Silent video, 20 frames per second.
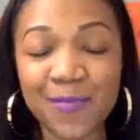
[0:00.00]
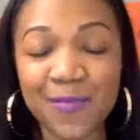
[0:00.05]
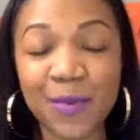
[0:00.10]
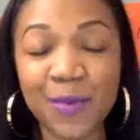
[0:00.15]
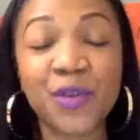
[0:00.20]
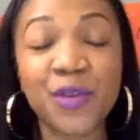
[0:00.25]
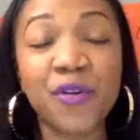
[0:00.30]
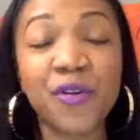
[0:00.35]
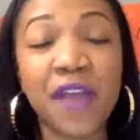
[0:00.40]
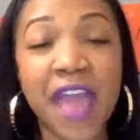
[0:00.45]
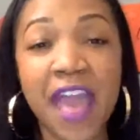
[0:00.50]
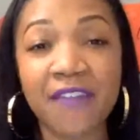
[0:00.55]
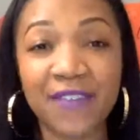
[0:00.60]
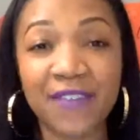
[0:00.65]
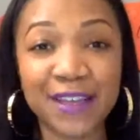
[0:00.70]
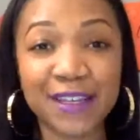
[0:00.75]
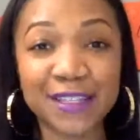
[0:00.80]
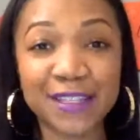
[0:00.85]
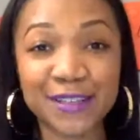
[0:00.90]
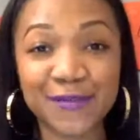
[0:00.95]
them when you're
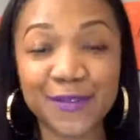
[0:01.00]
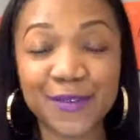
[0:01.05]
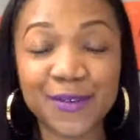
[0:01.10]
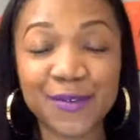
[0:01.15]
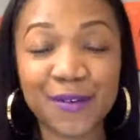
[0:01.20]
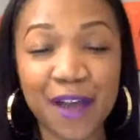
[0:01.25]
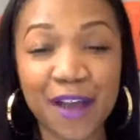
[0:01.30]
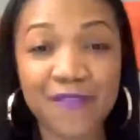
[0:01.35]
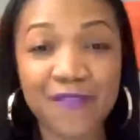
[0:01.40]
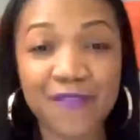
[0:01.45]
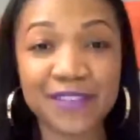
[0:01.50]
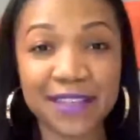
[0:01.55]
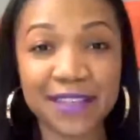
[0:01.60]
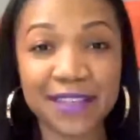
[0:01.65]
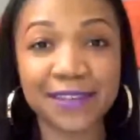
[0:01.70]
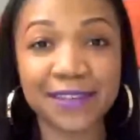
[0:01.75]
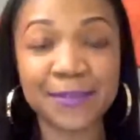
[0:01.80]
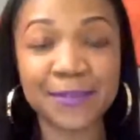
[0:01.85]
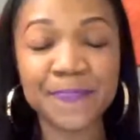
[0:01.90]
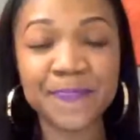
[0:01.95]
having a difficult
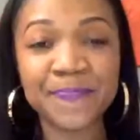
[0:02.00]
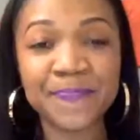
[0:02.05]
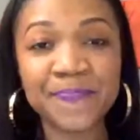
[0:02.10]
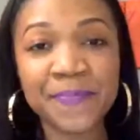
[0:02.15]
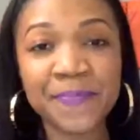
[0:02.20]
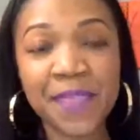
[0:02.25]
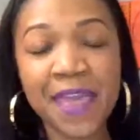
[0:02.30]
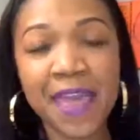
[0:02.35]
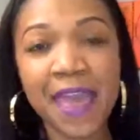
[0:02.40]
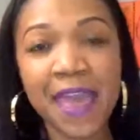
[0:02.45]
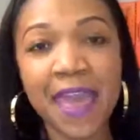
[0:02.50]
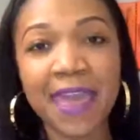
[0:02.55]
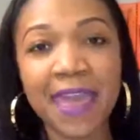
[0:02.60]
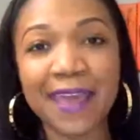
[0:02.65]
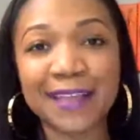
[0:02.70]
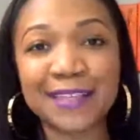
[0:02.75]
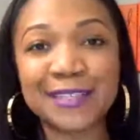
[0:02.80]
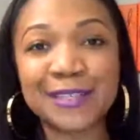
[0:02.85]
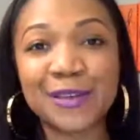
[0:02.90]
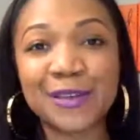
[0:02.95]
conversation.
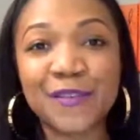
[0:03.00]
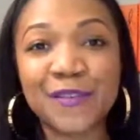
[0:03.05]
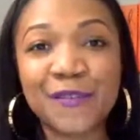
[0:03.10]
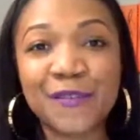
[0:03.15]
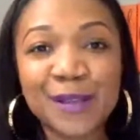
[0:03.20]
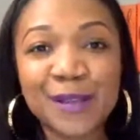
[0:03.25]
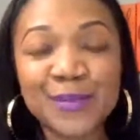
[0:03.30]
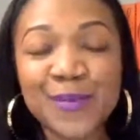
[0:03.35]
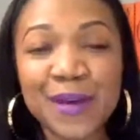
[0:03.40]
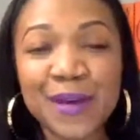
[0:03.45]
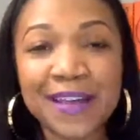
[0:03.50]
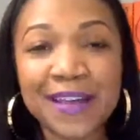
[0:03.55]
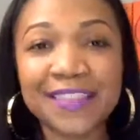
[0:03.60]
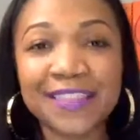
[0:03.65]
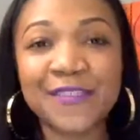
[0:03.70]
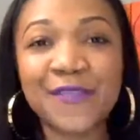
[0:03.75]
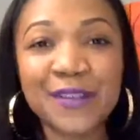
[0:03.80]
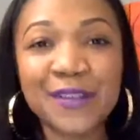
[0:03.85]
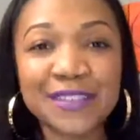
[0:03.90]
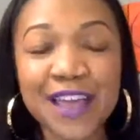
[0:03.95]
And so the
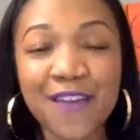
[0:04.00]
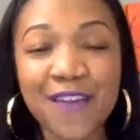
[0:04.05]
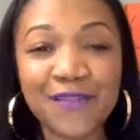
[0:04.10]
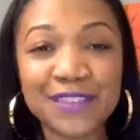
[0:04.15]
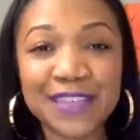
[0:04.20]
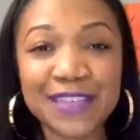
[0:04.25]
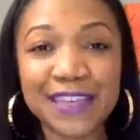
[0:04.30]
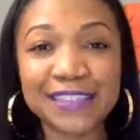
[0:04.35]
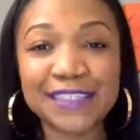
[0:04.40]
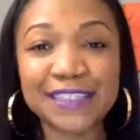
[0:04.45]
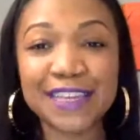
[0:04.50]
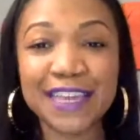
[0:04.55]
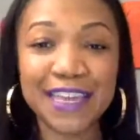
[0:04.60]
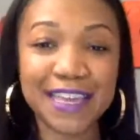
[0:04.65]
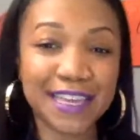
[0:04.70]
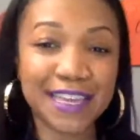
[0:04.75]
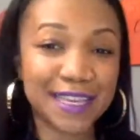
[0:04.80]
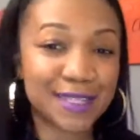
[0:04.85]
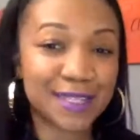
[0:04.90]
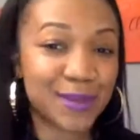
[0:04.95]
first conversation
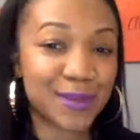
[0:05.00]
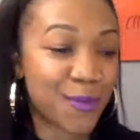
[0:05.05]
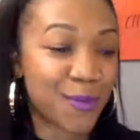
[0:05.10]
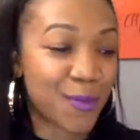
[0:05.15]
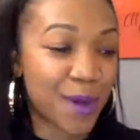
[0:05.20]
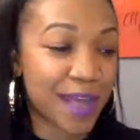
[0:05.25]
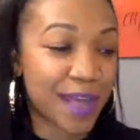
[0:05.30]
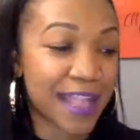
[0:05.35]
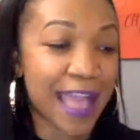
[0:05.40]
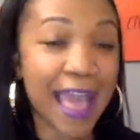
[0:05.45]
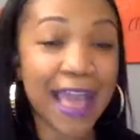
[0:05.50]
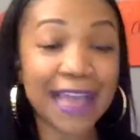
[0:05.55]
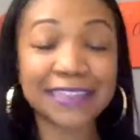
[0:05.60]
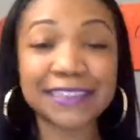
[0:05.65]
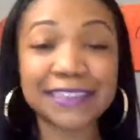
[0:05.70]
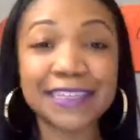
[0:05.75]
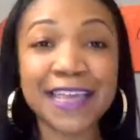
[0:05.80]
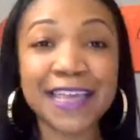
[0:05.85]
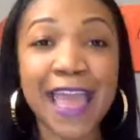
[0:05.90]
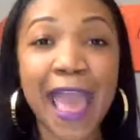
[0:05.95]
is what
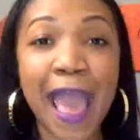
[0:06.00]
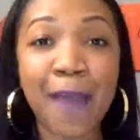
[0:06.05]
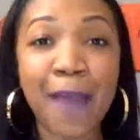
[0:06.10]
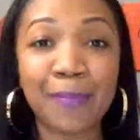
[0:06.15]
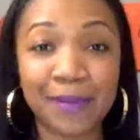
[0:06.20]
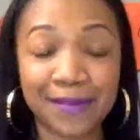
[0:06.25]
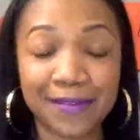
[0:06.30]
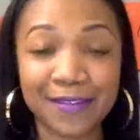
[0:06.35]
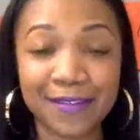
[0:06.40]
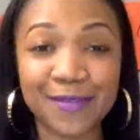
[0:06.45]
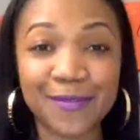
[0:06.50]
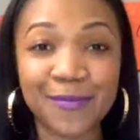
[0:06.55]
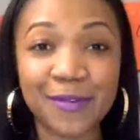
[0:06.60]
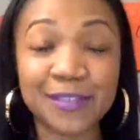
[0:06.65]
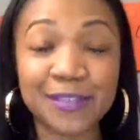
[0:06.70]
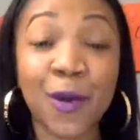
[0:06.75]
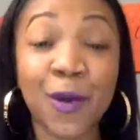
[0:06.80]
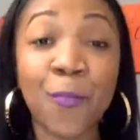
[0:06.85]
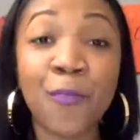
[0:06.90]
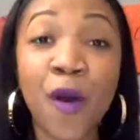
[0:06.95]
actually happened.
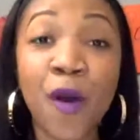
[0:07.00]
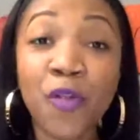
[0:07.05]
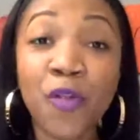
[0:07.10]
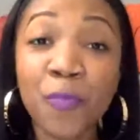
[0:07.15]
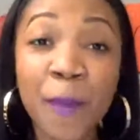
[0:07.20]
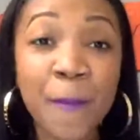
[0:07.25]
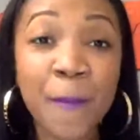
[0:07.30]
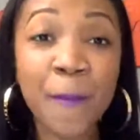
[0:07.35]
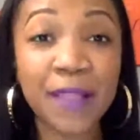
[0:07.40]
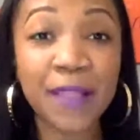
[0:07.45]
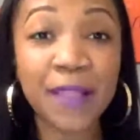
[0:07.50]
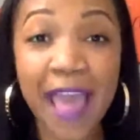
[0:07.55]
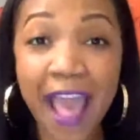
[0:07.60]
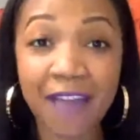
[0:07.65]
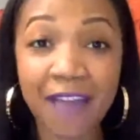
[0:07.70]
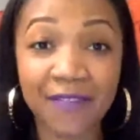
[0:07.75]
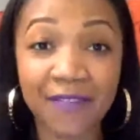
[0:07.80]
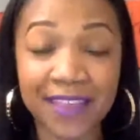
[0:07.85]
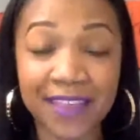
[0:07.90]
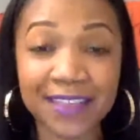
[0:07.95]
So both people are
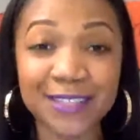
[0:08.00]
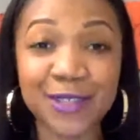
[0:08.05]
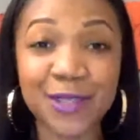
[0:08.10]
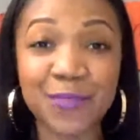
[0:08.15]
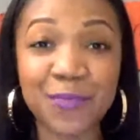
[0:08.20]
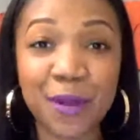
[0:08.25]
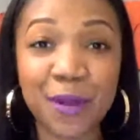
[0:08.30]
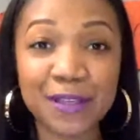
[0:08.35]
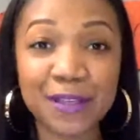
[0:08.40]
having it. So